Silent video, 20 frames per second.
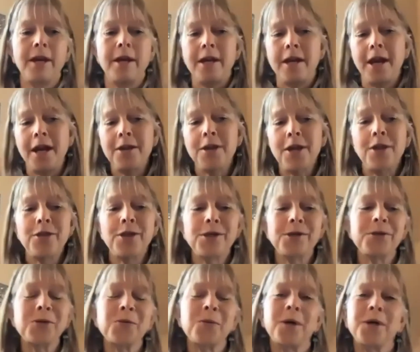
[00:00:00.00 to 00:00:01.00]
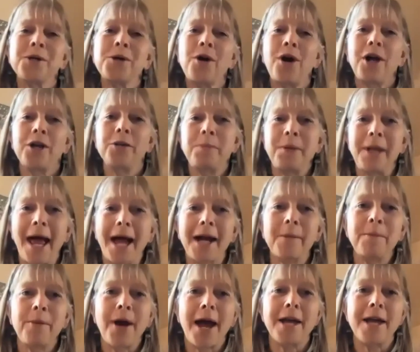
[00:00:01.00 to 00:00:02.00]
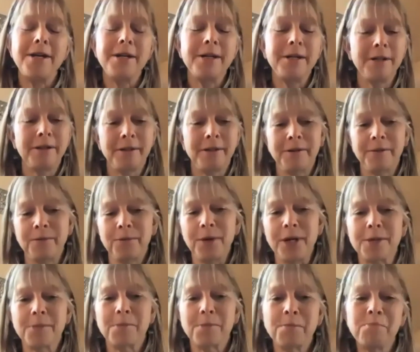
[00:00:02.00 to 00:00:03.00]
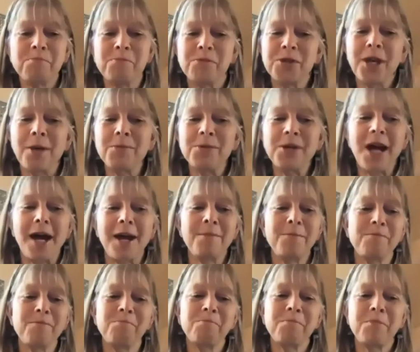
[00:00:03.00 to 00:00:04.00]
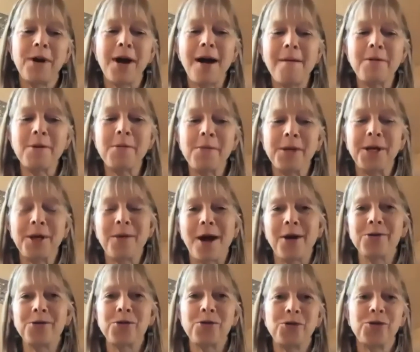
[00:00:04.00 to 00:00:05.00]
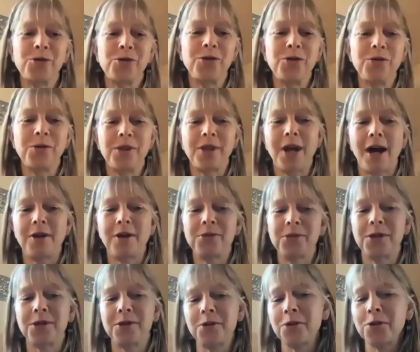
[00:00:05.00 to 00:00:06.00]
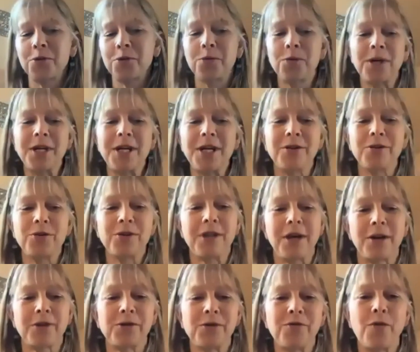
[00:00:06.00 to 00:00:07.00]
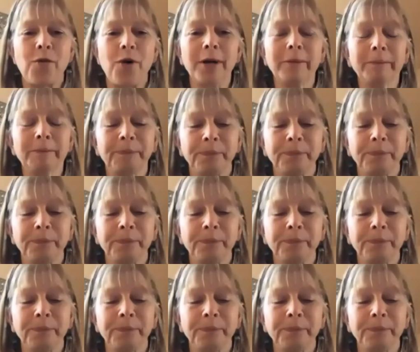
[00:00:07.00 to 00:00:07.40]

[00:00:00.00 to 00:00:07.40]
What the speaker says: And then this one called Black Bread, written sometime probably around 2003 or 2004.